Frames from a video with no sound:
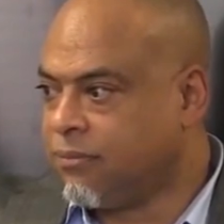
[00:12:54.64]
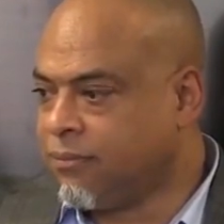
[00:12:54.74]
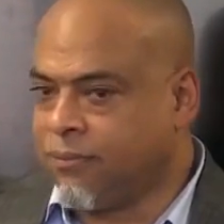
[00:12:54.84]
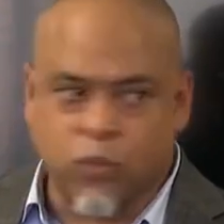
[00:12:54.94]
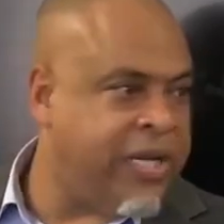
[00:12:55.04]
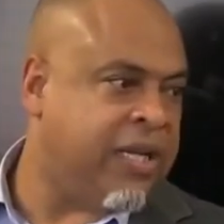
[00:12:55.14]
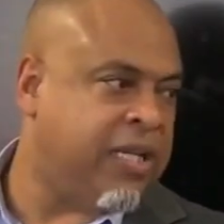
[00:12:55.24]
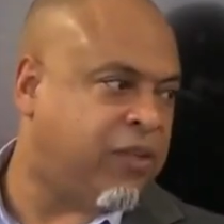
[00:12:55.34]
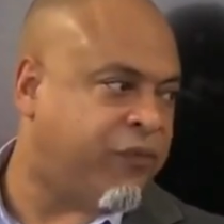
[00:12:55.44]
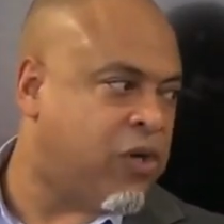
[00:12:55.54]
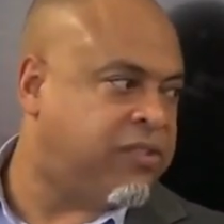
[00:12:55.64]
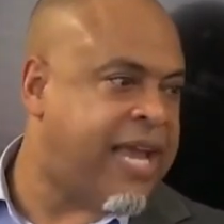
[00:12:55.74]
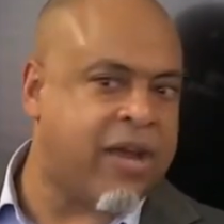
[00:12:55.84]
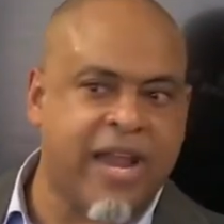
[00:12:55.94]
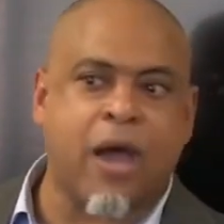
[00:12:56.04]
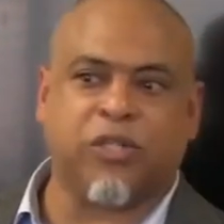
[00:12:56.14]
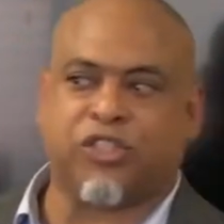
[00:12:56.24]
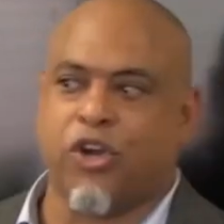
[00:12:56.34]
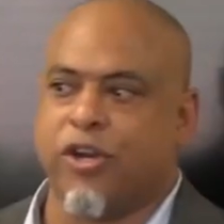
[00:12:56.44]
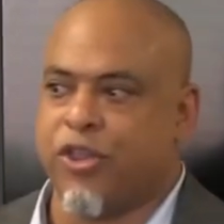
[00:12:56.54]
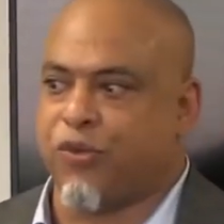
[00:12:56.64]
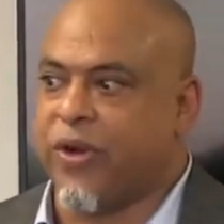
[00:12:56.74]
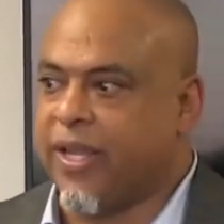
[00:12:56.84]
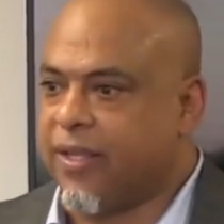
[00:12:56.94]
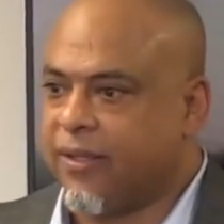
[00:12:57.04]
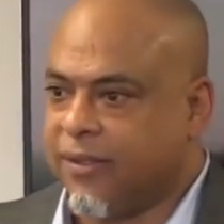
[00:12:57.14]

We didn't get the first down. Now it's 3rd and 3.